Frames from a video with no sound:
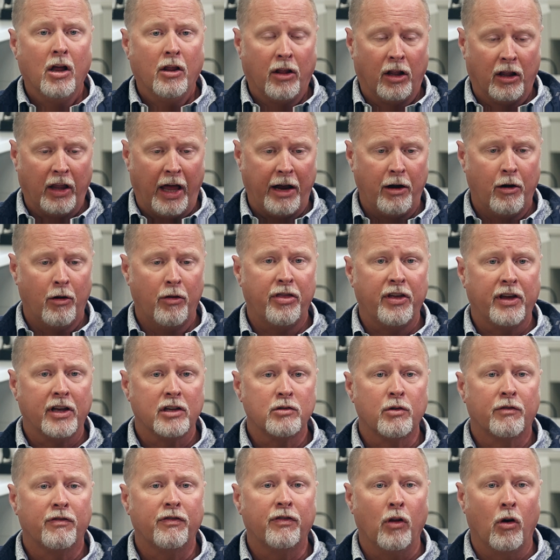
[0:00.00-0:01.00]
the lighter
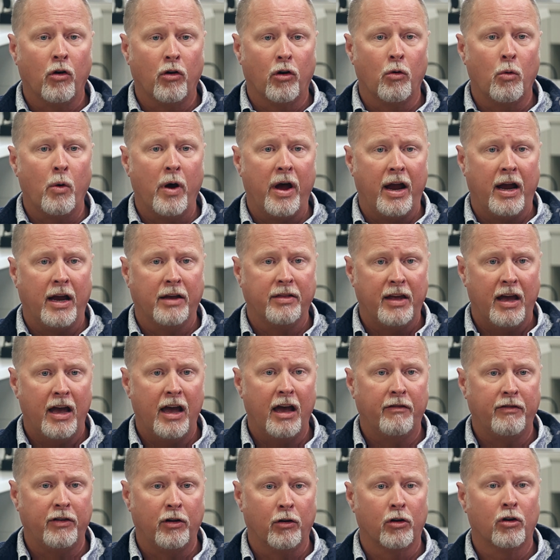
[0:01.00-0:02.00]
things would float away and the
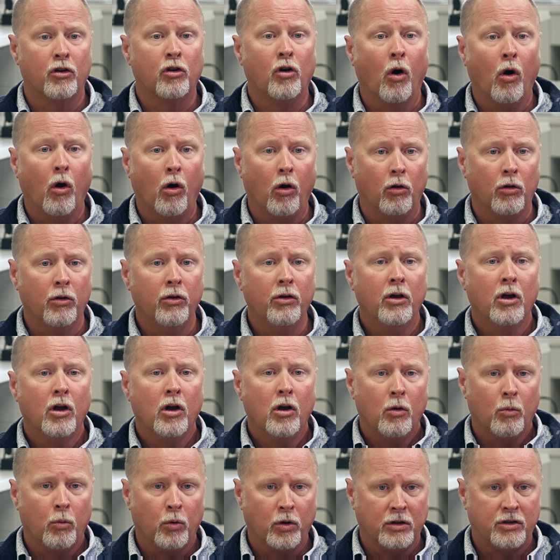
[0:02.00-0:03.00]
heavier gold
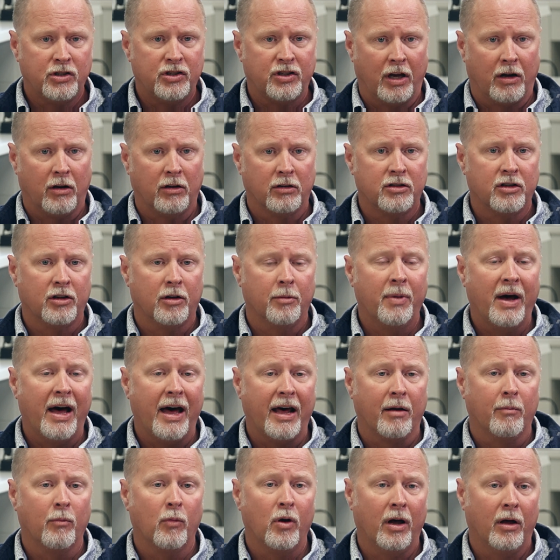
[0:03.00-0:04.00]
would settle to the
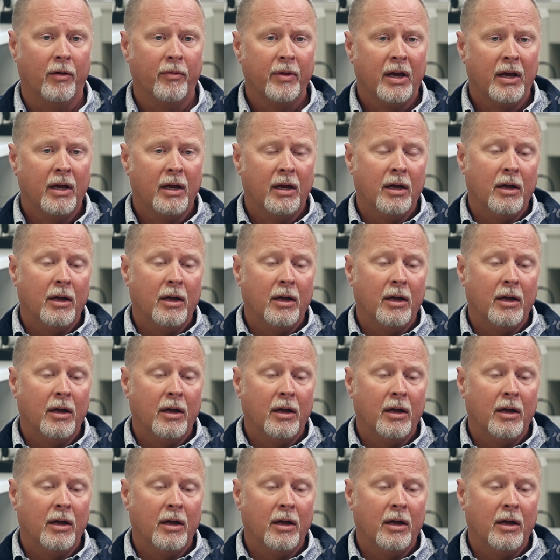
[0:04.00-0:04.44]
bottom. Well,